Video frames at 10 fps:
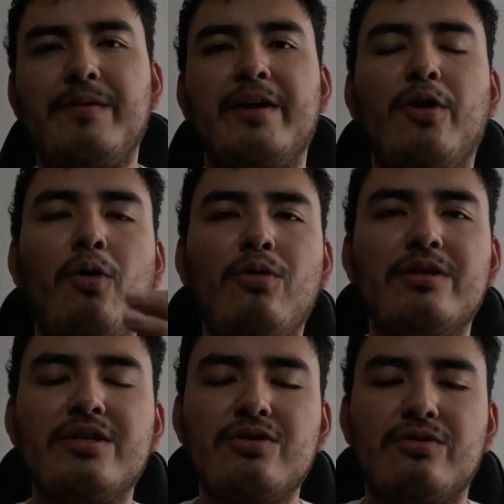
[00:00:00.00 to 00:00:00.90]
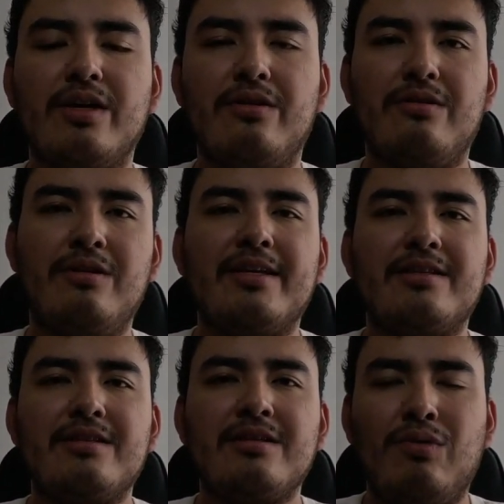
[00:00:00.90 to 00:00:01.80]
and all this together,
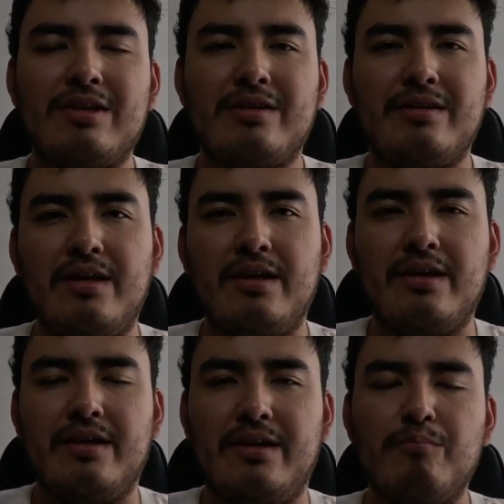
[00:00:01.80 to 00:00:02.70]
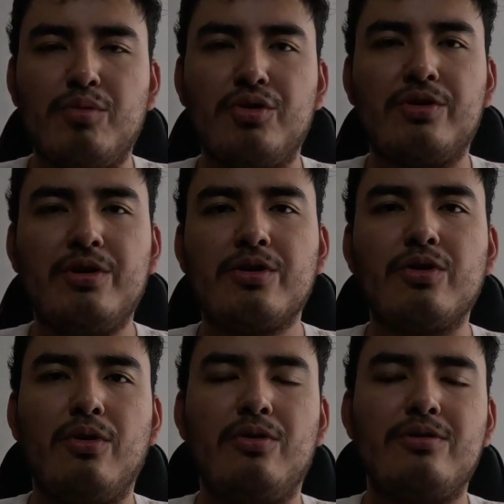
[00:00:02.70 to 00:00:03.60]
it's what the book
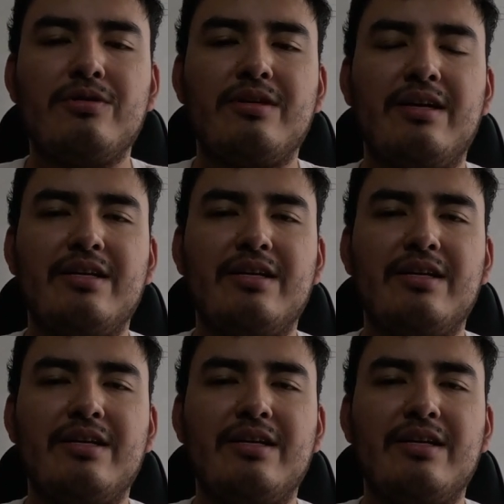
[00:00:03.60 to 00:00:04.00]
calls